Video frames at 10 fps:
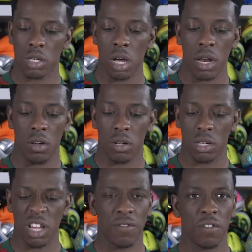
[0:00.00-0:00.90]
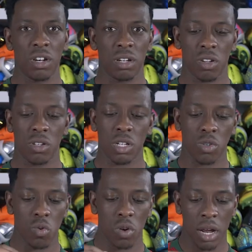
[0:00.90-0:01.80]
It's kind of different because
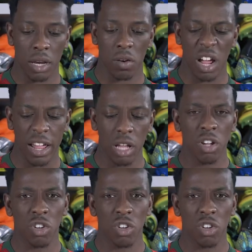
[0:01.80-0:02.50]
it's all kind of like